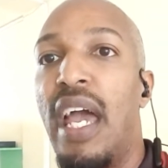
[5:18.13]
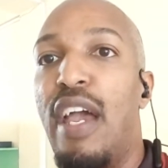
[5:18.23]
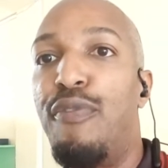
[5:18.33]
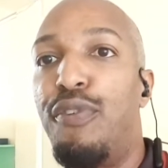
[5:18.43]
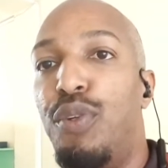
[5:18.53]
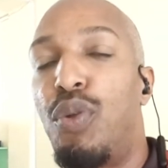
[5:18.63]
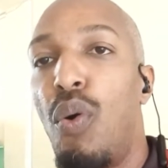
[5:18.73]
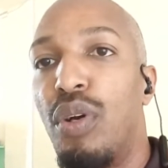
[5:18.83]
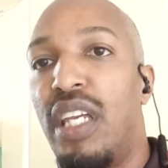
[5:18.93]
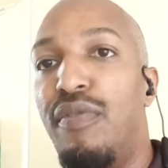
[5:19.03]
if you
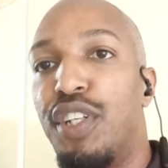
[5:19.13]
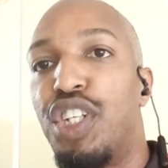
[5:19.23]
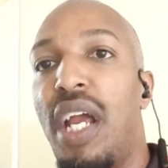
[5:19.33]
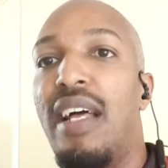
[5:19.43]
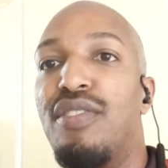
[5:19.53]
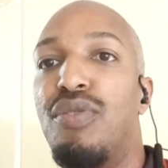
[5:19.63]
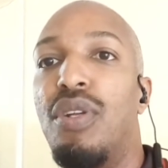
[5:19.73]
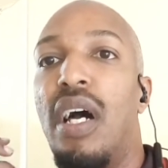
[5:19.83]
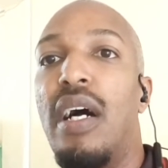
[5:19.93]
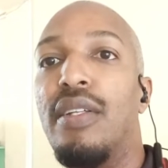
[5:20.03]
don't give a chance to
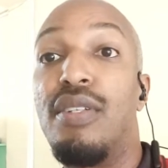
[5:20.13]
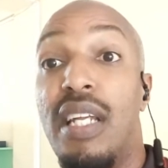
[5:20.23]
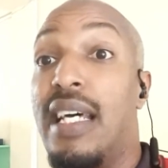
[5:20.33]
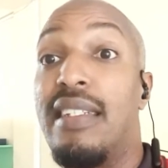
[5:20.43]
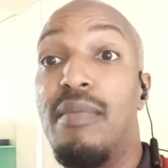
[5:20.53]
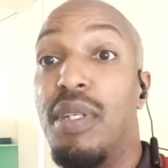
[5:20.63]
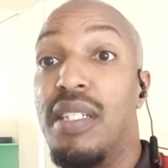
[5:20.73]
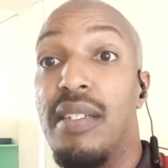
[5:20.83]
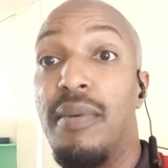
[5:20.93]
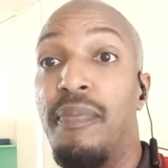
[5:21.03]
the
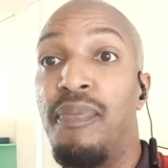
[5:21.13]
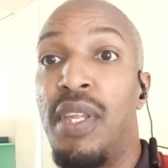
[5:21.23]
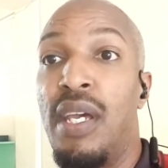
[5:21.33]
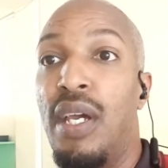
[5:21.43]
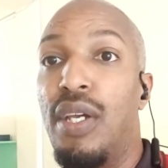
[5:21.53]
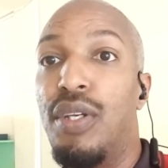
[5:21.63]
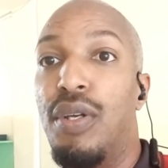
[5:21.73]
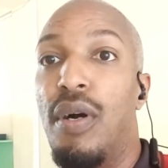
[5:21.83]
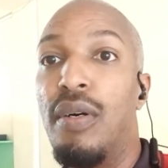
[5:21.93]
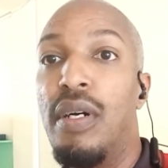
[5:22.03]
SMEs.
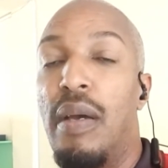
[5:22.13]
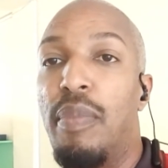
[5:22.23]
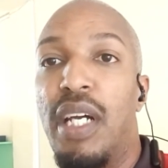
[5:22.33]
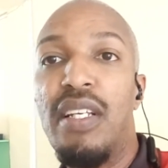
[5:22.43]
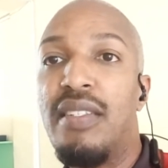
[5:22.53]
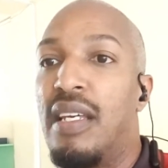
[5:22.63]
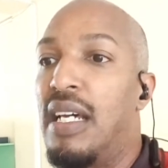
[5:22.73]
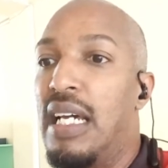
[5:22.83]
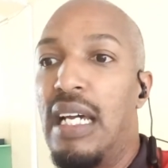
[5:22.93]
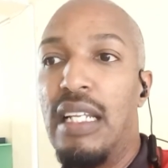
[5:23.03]
You know,
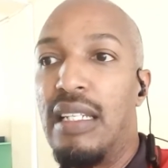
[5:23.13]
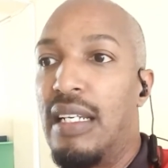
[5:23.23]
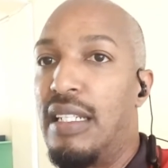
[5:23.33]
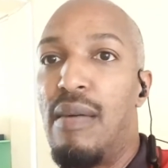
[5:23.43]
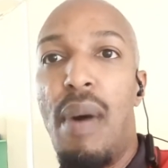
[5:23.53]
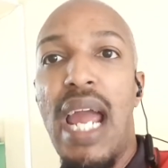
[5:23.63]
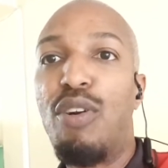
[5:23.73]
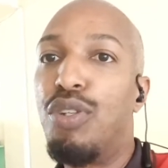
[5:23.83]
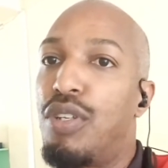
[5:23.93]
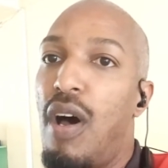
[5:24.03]
because the
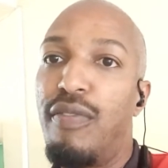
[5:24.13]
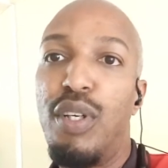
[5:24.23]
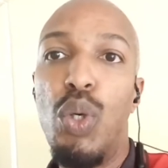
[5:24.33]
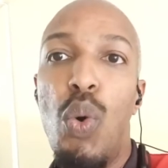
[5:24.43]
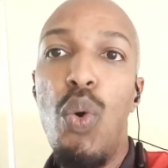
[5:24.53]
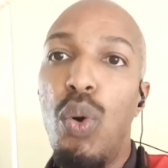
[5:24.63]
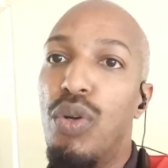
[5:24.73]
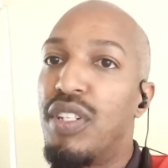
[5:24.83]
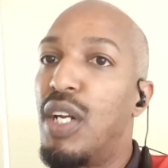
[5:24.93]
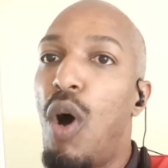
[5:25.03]
Microsoft, the
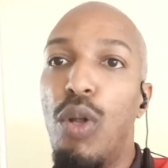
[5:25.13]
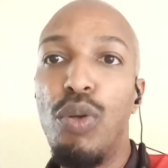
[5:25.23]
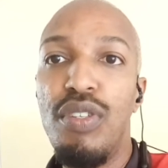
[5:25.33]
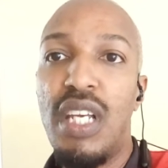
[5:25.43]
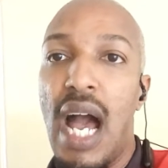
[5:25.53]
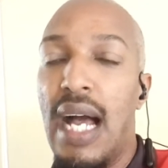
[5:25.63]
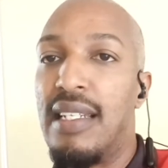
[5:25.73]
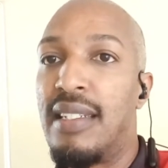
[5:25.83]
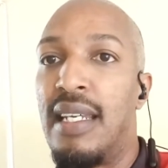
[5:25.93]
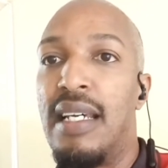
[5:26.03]
Googles, and all those
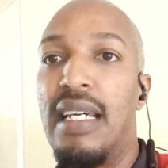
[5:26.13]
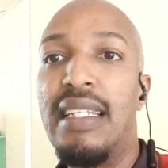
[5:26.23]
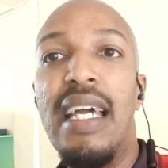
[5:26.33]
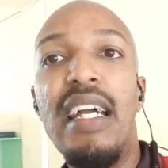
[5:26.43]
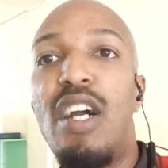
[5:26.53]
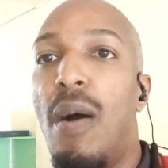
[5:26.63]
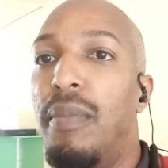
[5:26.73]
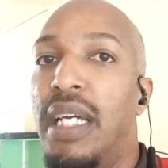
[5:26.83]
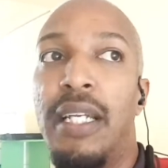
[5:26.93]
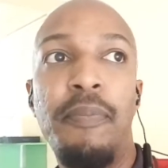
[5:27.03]
guys, they
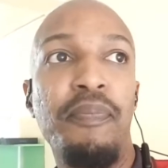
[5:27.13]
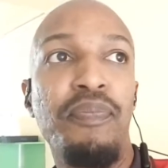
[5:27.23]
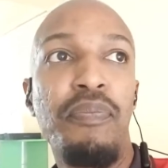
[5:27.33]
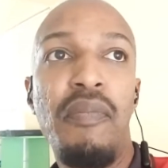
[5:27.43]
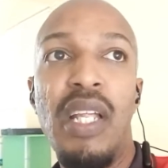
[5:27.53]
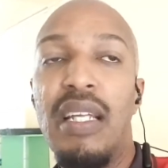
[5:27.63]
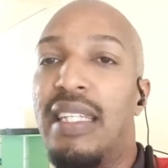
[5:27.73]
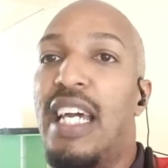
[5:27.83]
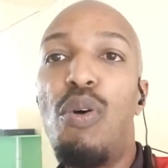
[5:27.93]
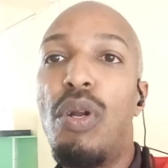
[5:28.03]
come in,
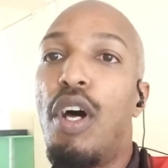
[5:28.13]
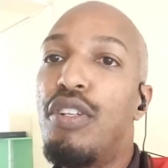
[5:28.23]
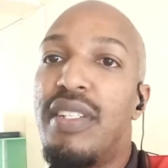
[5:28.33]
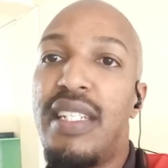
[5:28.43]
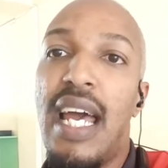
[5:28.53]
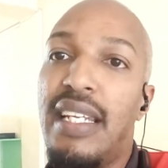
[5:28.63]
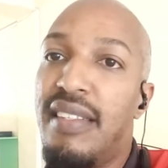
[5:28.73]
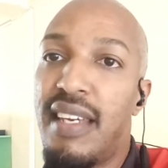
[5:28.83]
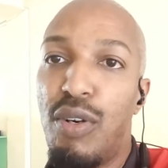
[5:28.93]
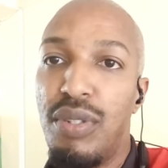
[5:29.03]
they don't understand
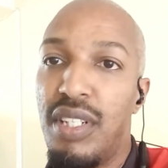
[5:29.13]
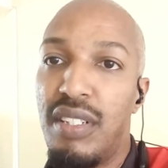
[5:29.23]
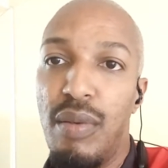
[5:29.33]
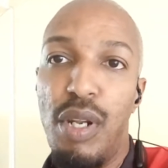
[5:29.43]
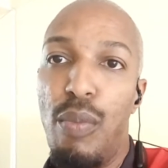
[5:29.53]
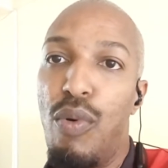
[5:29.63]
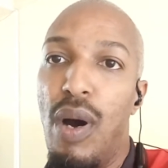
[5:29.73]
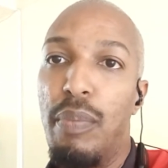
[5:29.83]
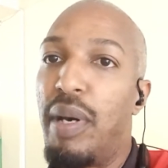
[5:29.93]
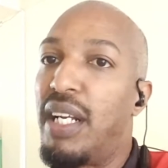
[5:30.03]
this ecosystem, number
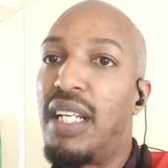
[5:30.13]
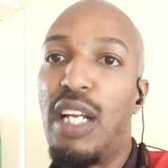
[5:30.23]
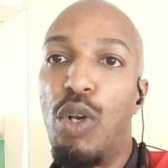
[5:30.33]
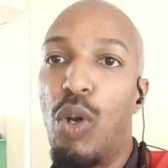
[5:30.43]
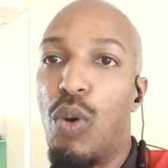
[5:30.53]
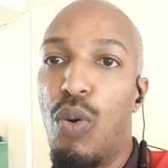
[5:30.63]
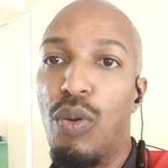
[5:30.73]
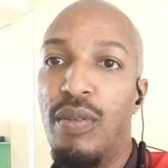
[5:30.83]
one, better than a local,